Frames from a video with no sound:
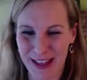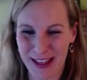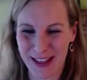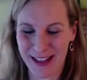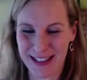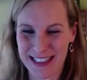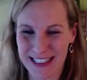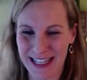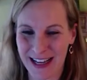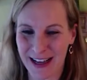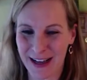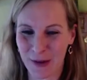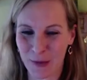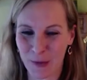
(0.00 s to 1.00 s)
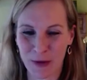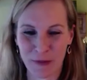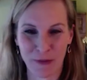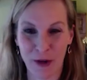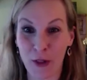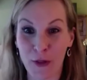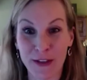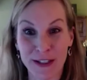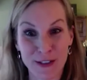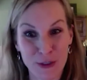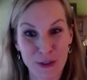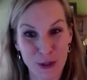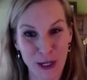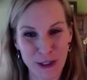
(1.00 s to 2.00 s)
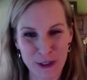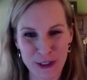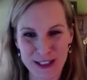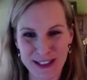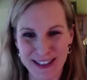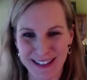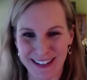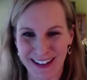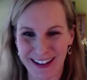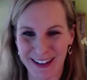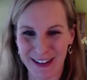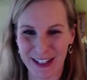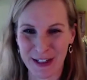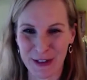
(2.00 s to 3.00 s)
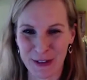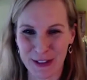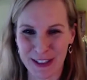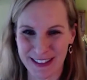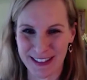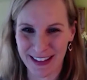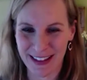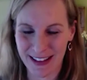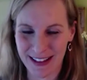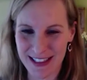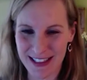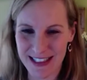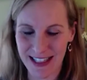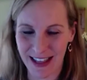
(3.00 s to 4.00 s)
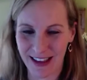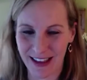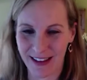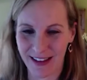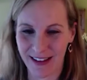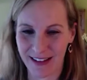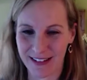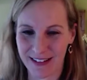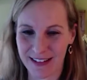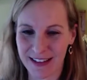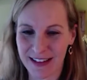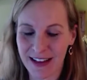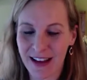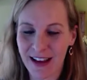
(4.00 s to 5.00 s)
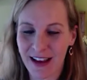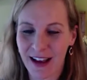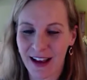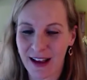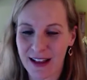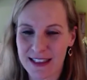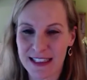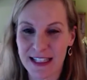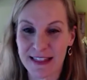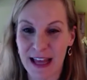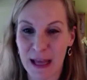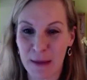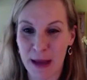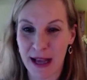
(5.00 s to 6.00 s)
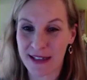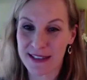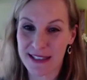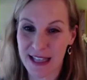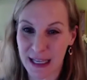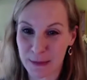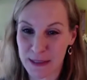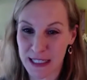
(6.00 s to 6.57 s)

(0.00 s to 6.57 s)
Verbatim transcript: and uh, we followed the instructions uh, included in the kit mm-hmm. and mm-hmm. uh, sent that back same